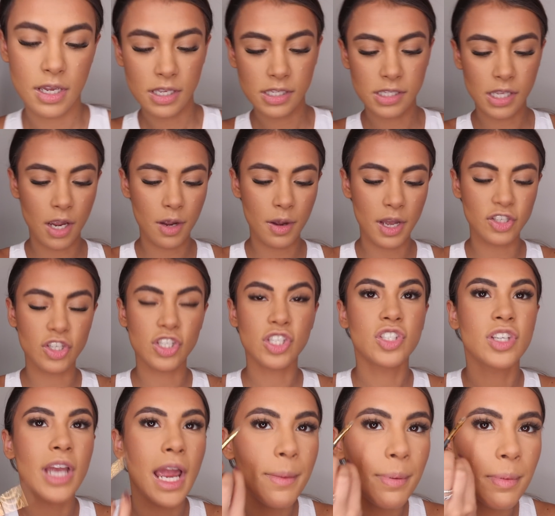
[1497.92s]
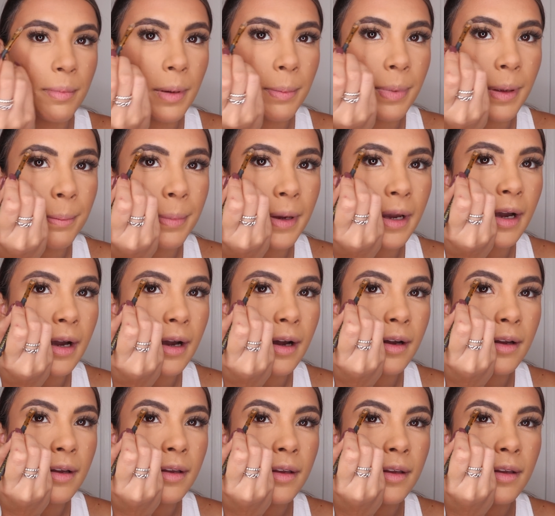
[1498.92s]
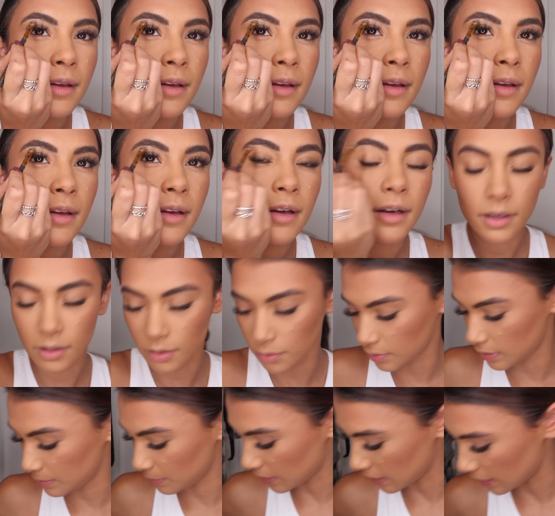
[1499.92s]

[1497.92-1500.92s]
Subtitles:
so I just shape them a bit better. Oh, I'm going to